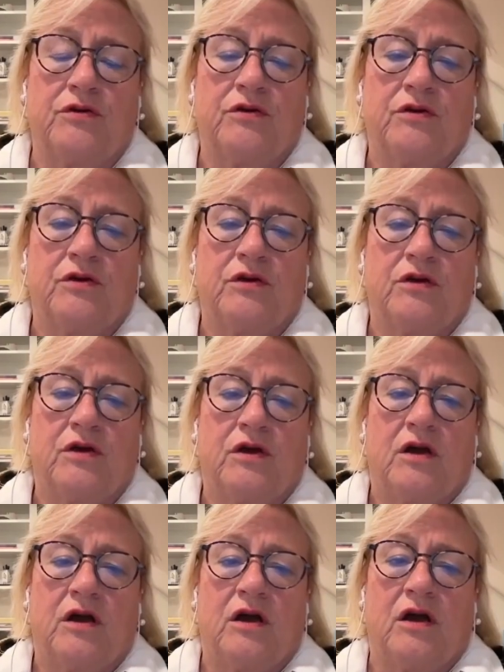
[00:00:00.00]
Yeah.
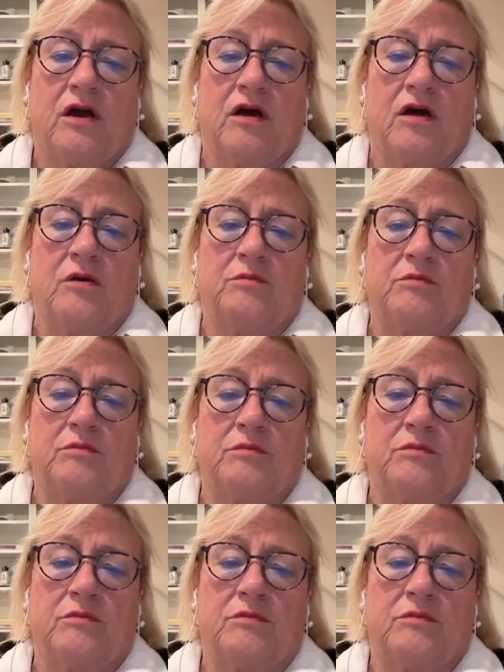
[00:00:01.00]
Um,
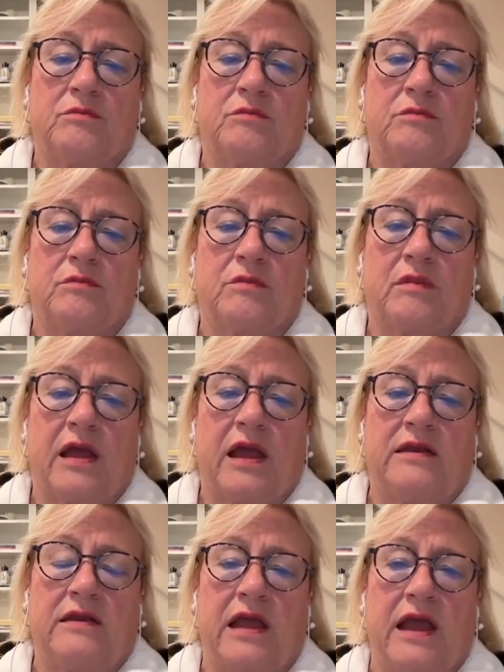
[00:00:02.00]

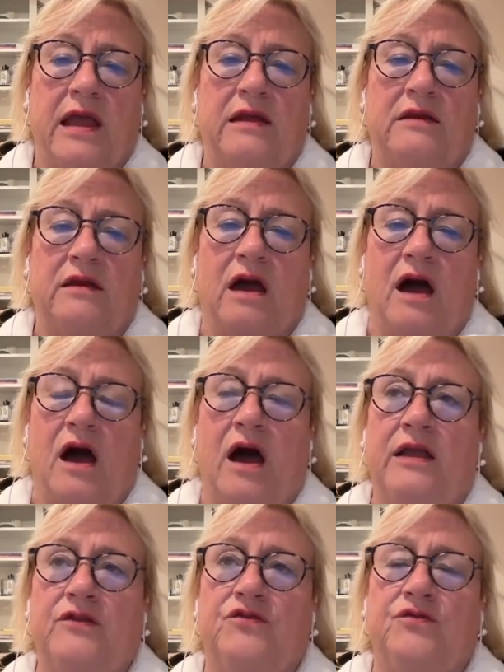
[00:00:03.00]
and and
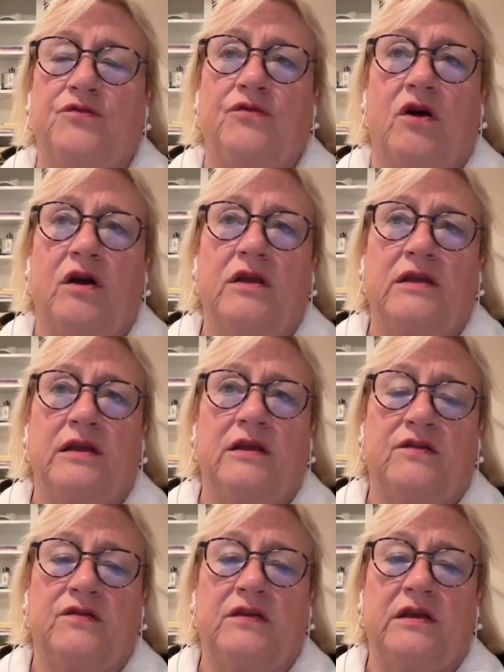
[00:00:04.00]
I do not
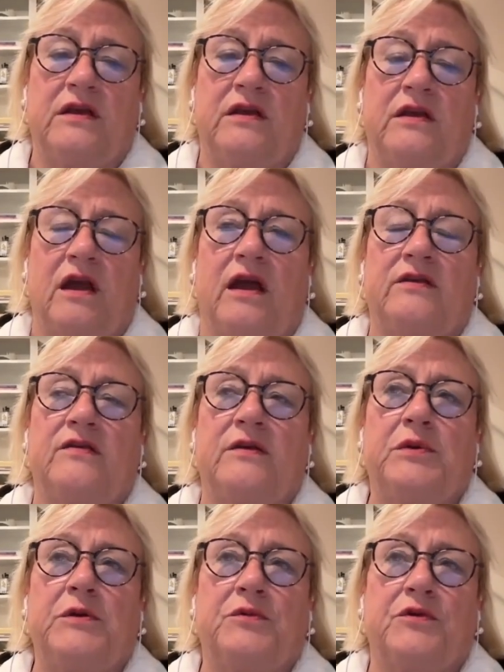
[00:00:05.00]
yet see, I see
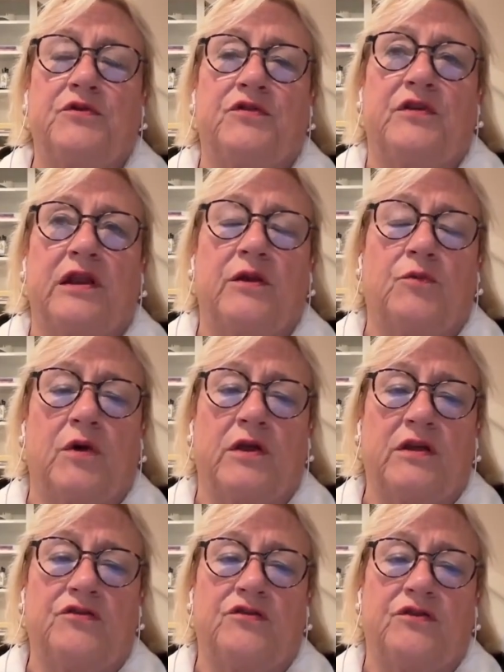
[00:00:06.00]
people understanding why
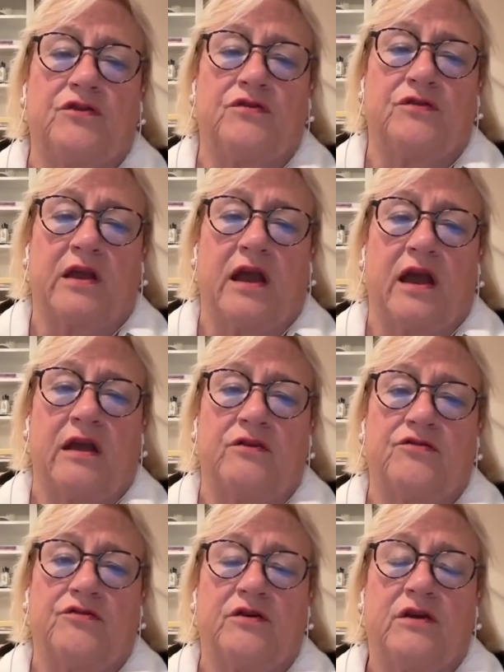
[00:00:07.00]
they should use cash